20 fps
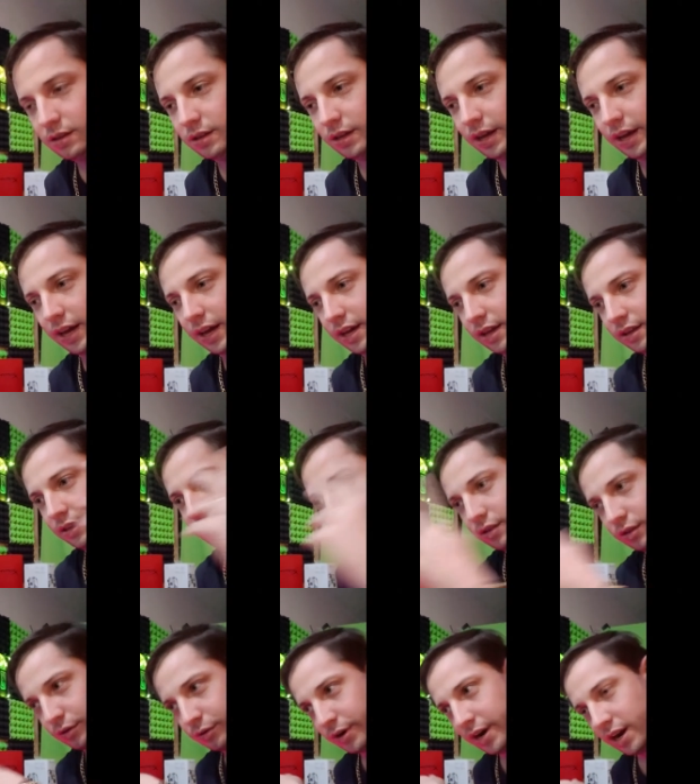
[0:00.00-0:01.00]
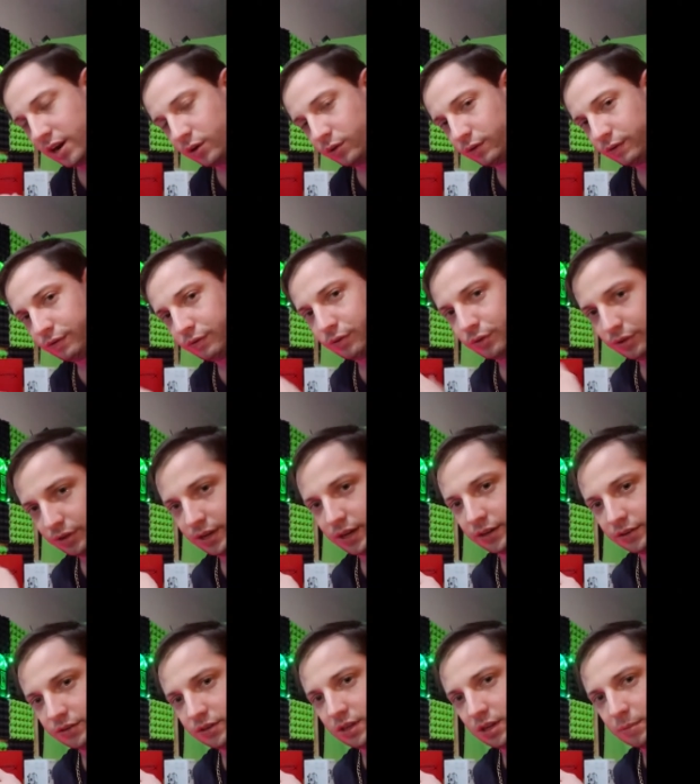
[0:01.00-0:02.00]
and the ground for the
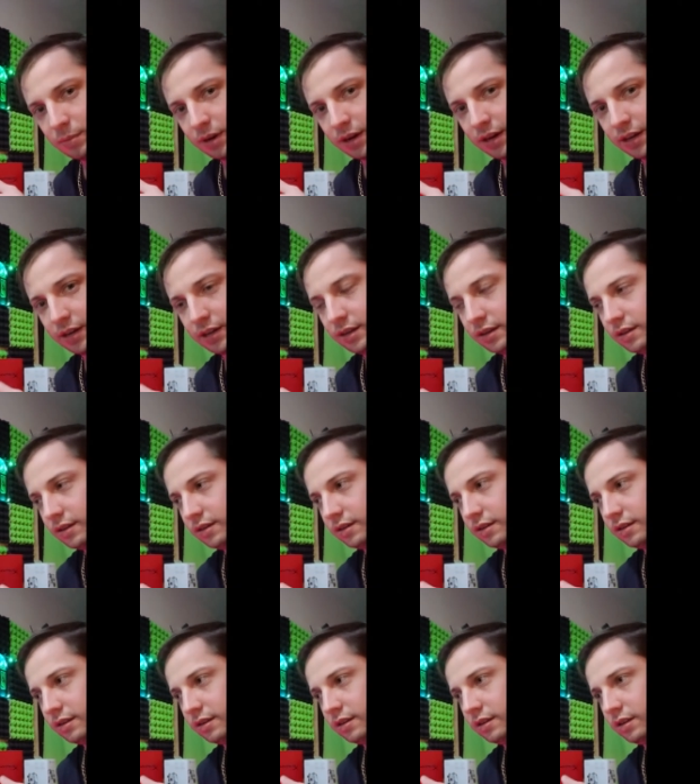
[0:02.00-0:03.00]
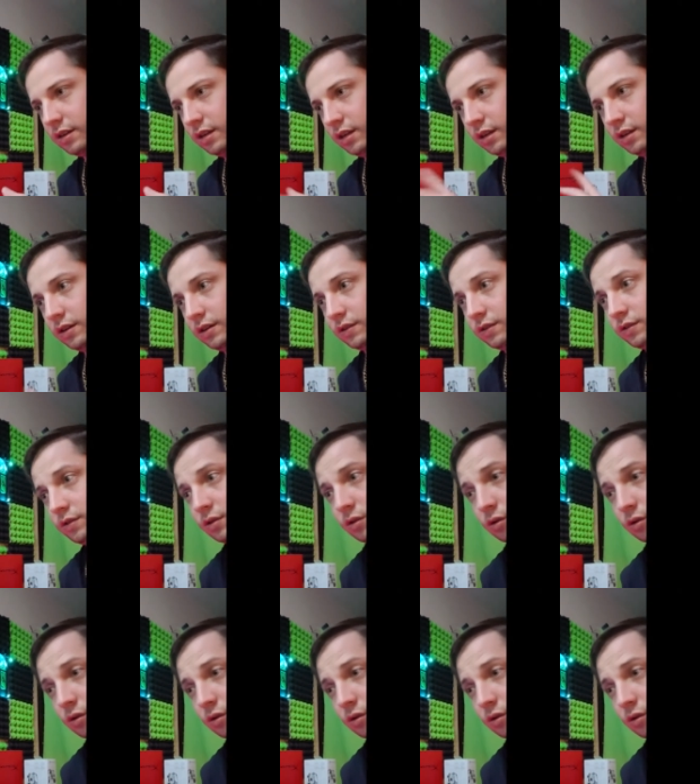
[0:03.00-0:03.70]
HDMI is